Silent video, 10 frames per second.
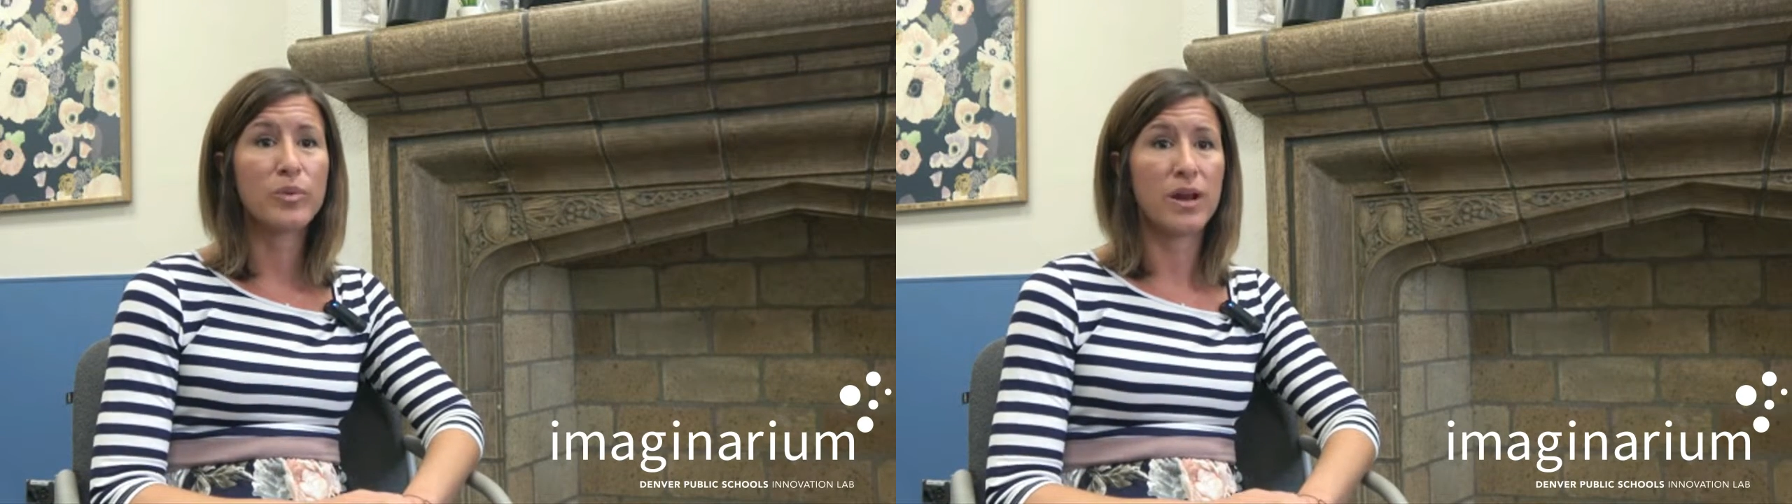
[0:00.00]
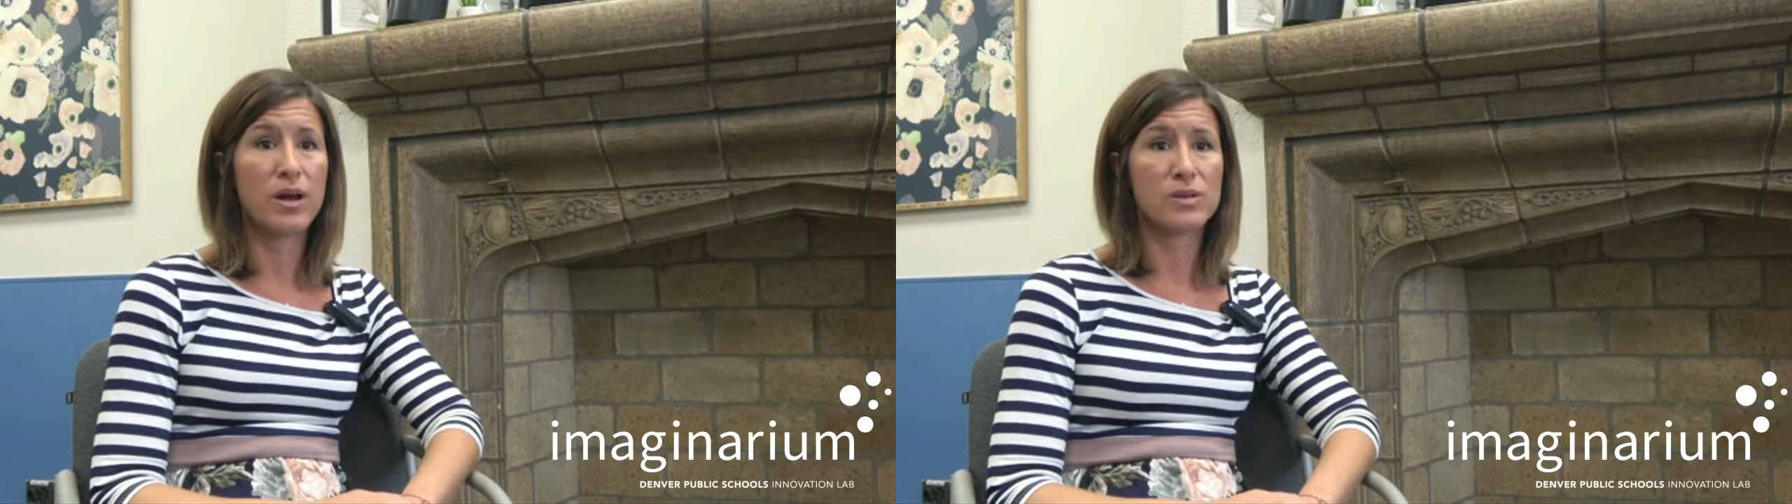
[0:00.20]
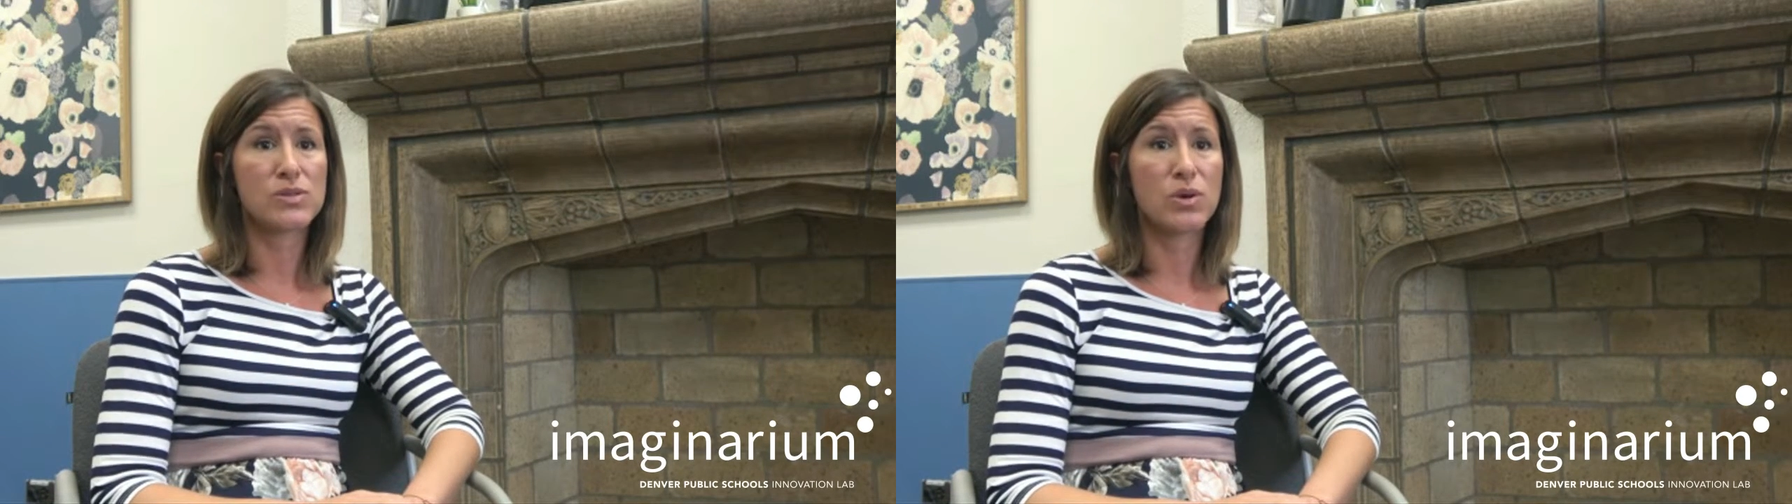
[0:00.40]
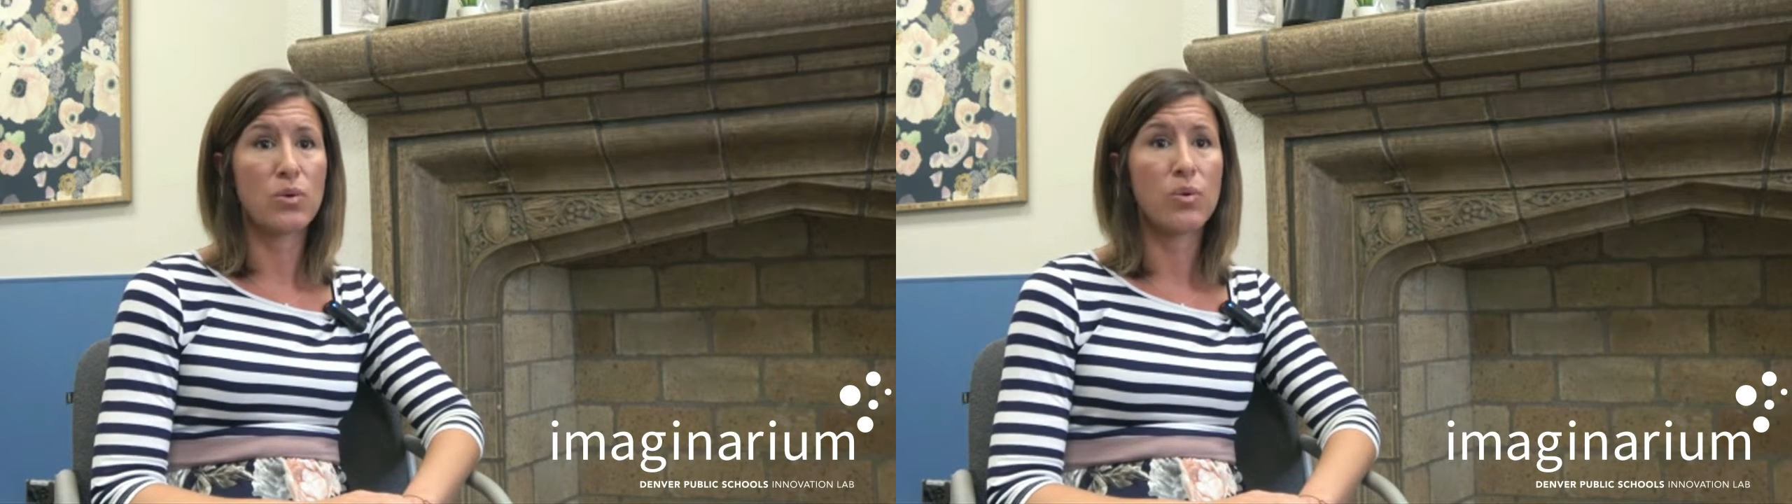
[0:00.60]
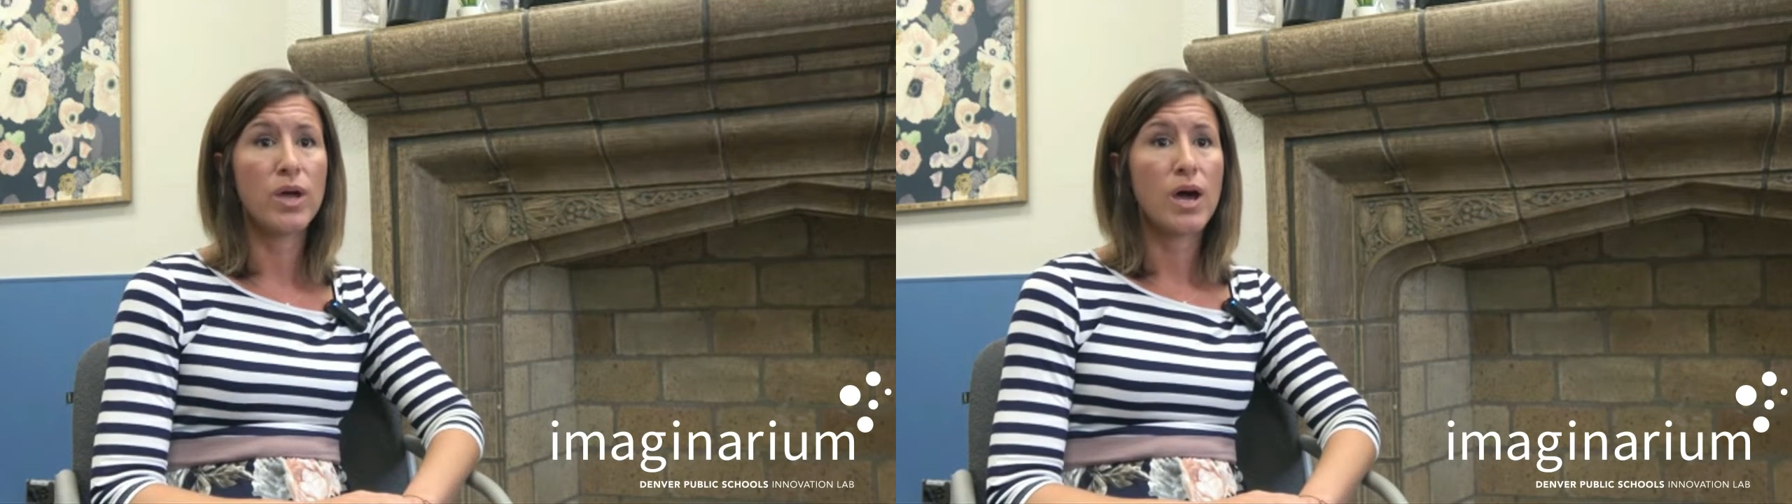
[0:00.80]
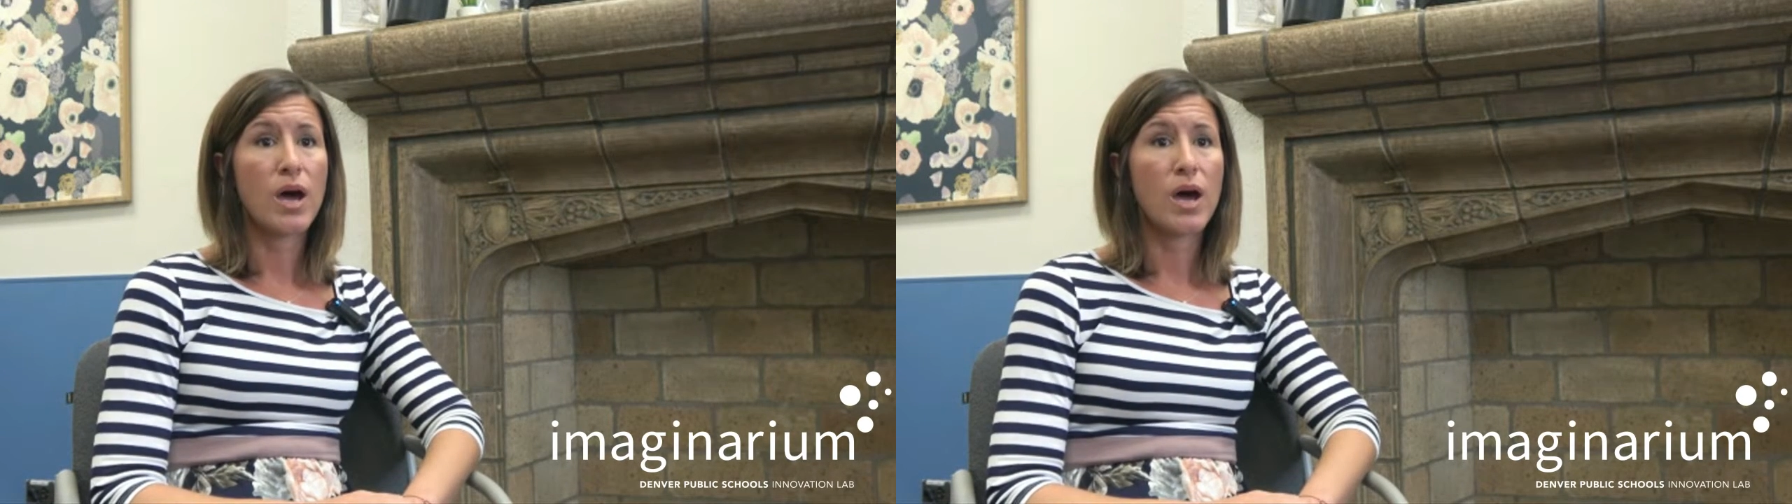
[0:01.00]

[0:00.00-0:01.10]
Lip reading: but also